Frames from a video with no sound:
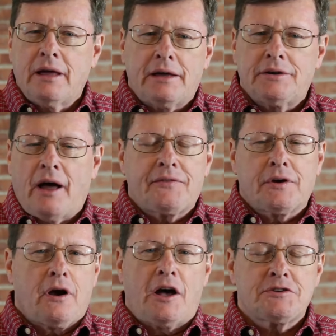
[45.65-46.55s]
and not
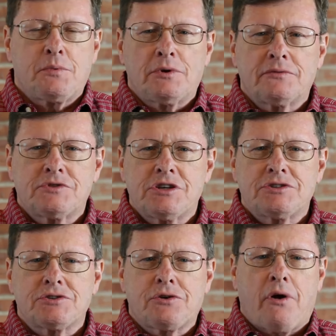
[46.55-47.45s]
the gospel of
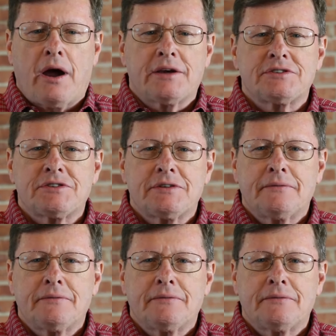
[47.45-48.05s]
Jesus Christ.